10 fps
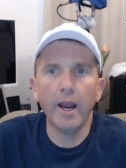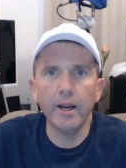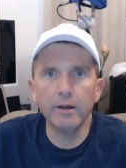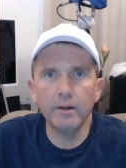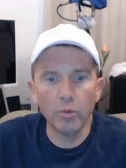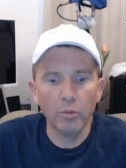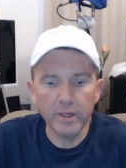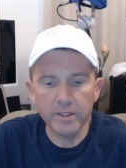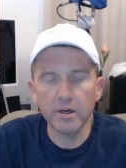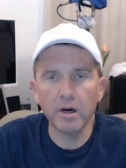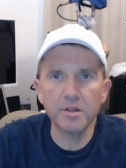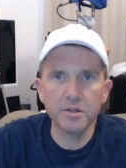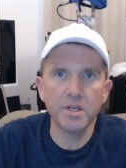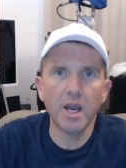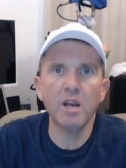we did our
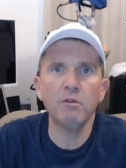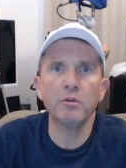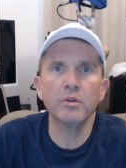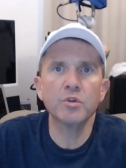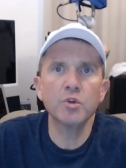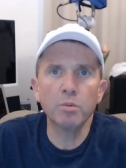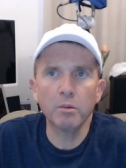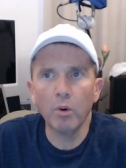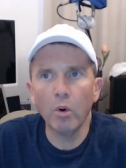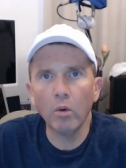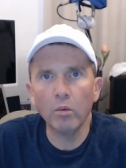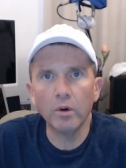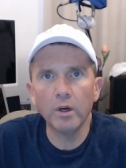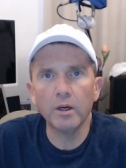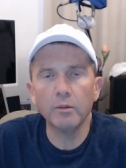design for the Super Bowl.
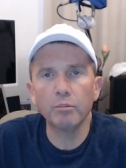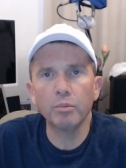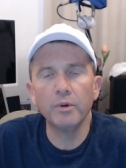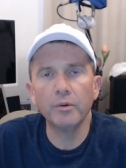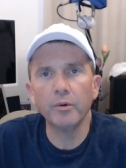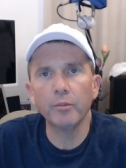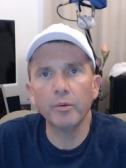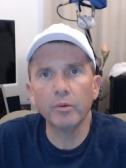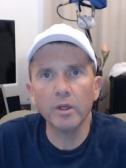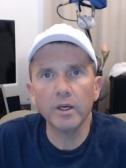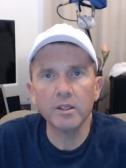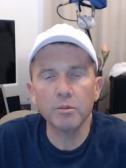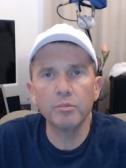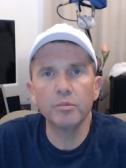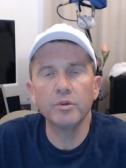We were looking to
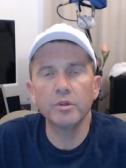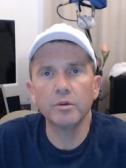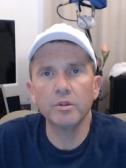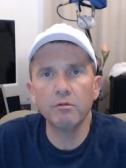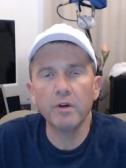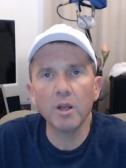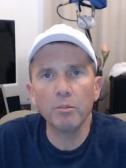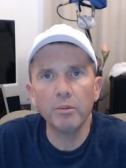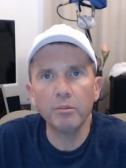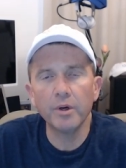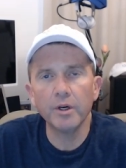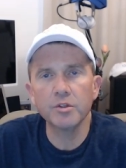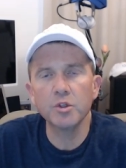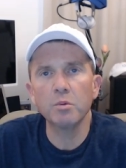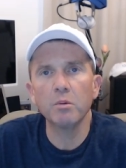develop a
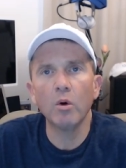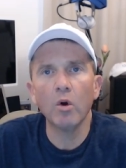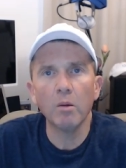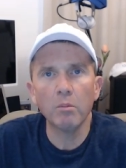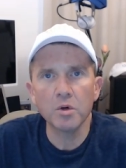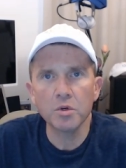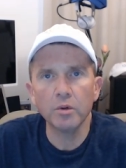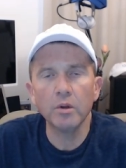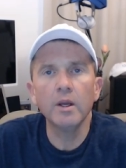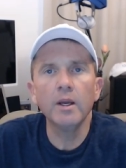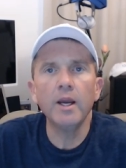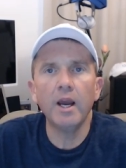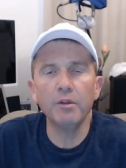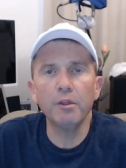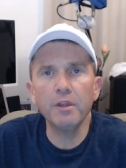Super Bowl commercial, and the
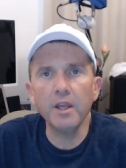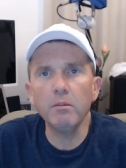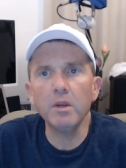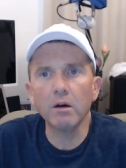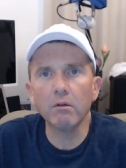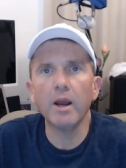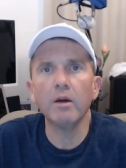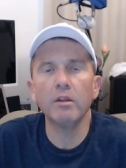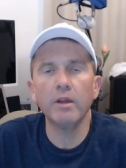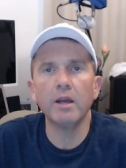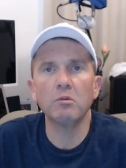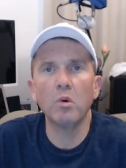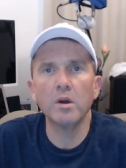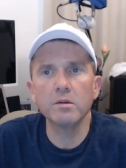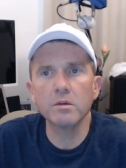theming around that
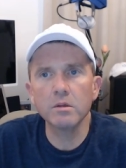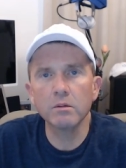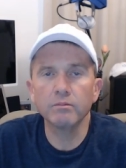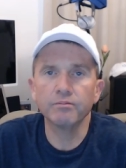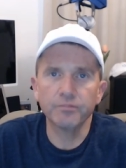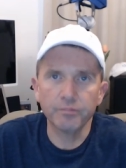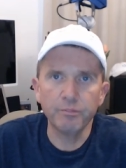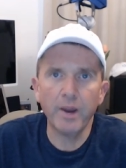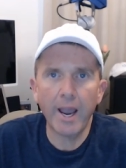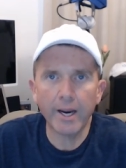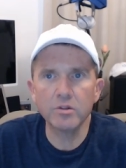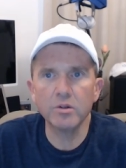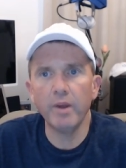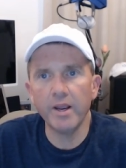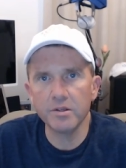was back to
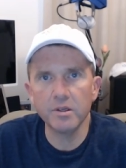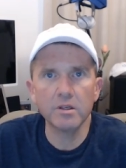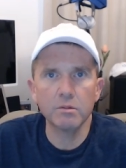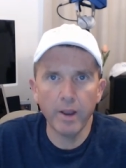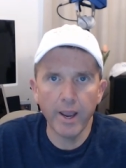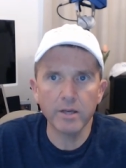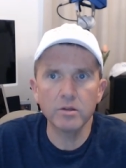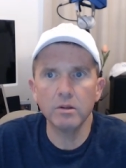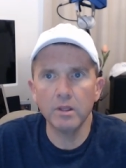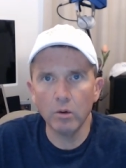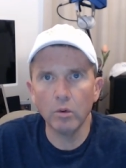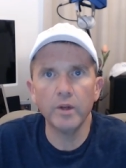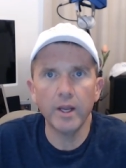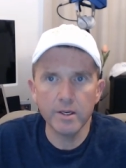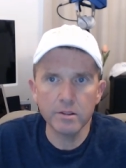basics, back to the old
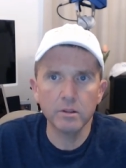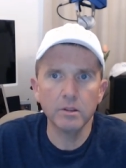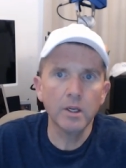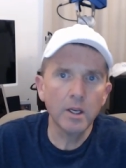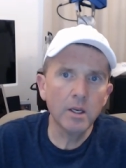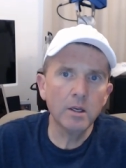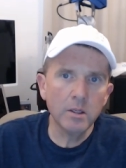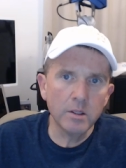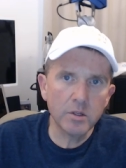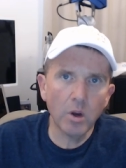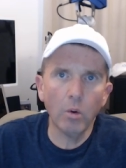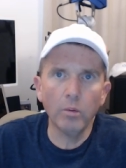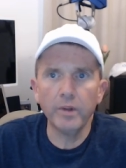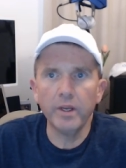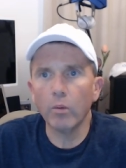days. And so
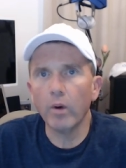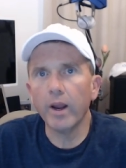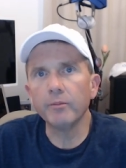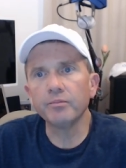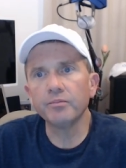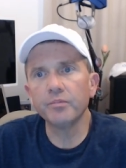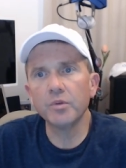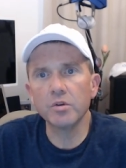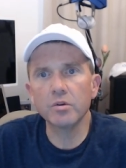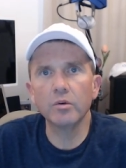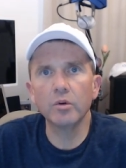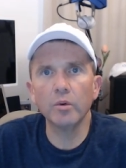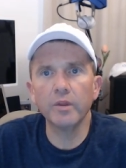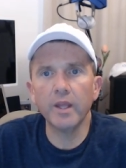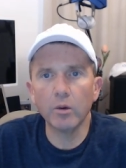anyway, just do with
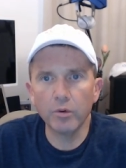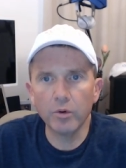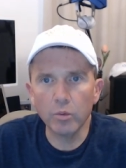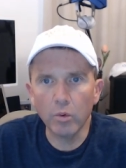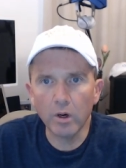that what you want.